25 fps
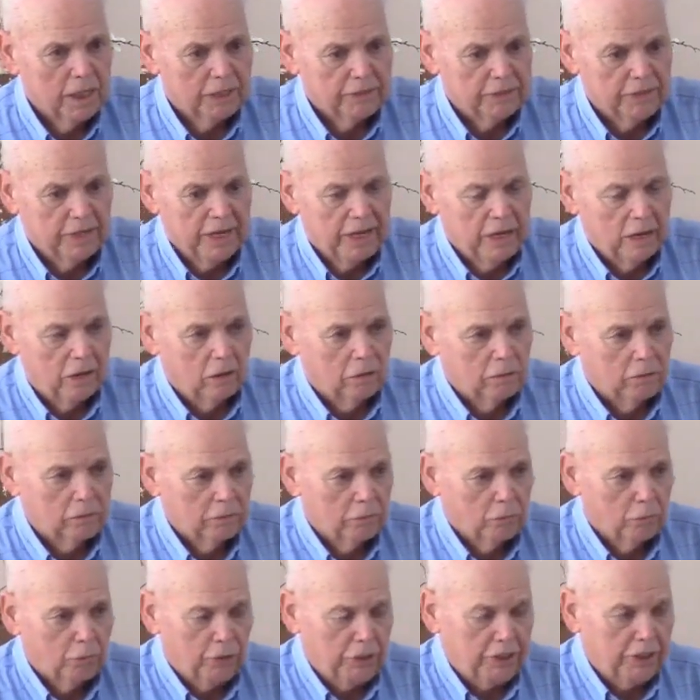
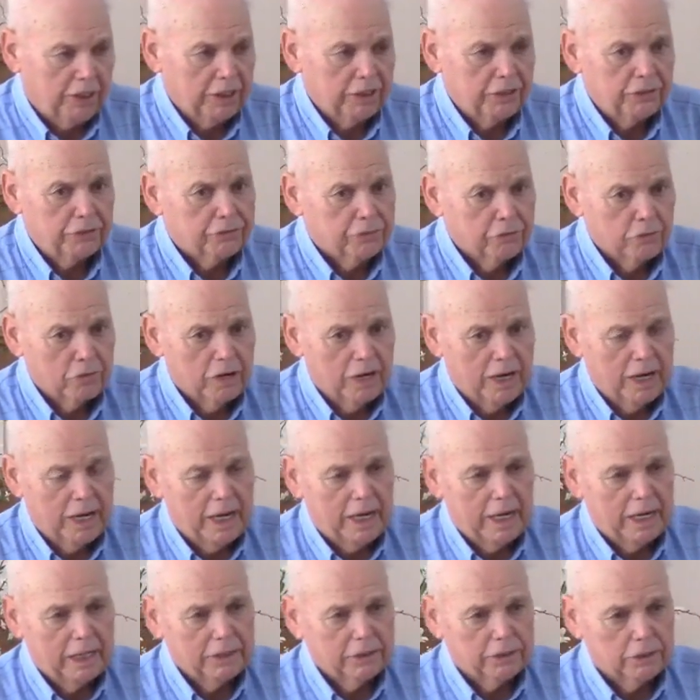now, we didn't
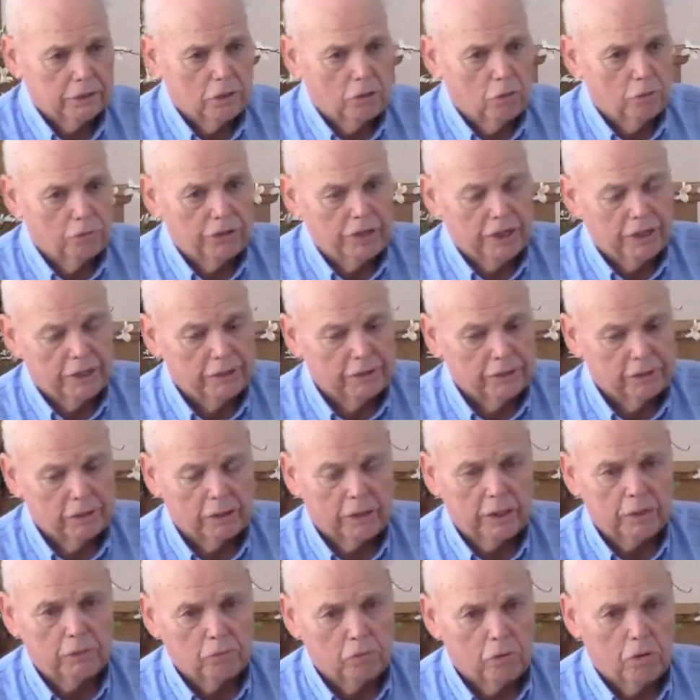try to go down
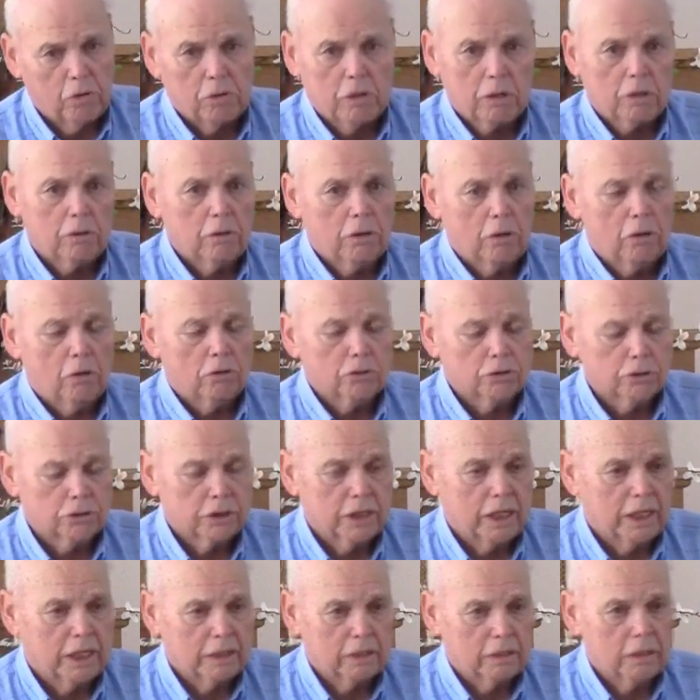there and walk across
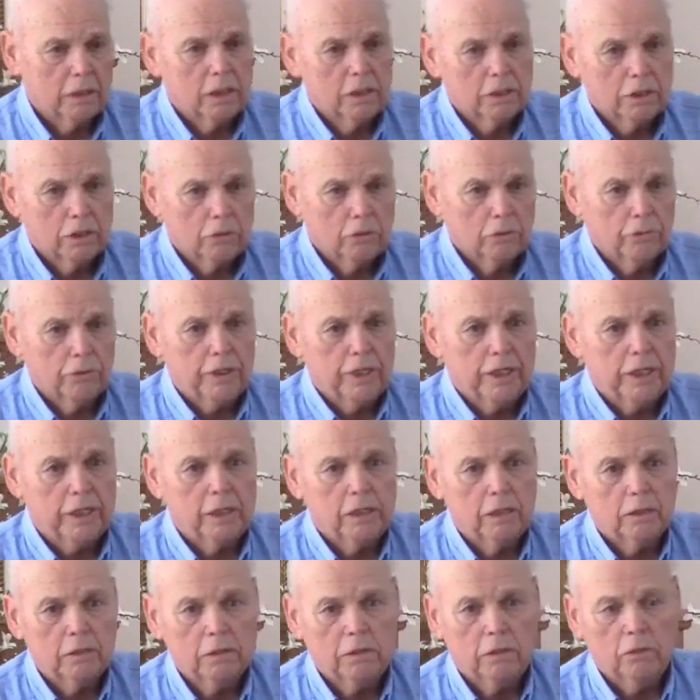that
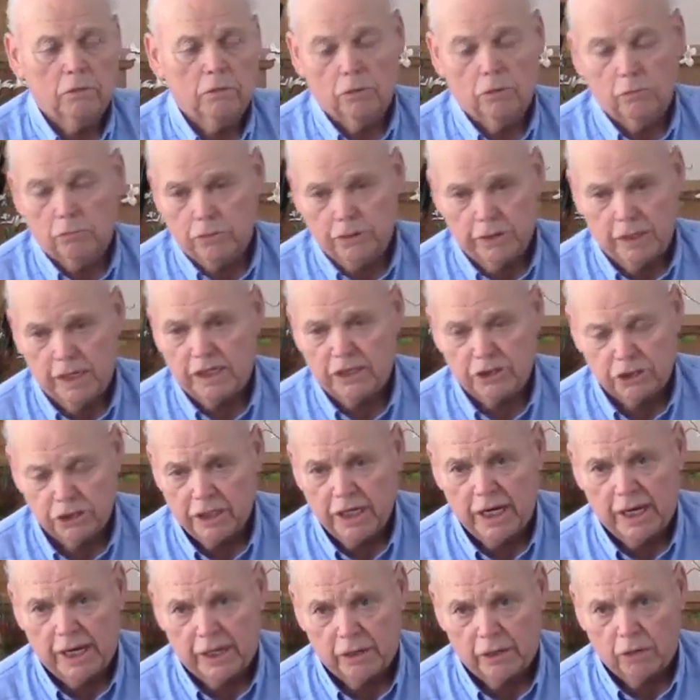creek in that
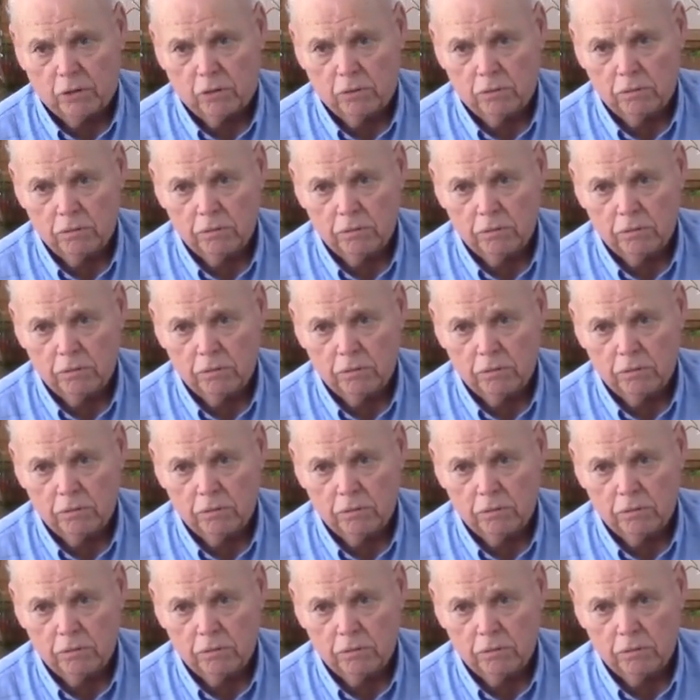shadow.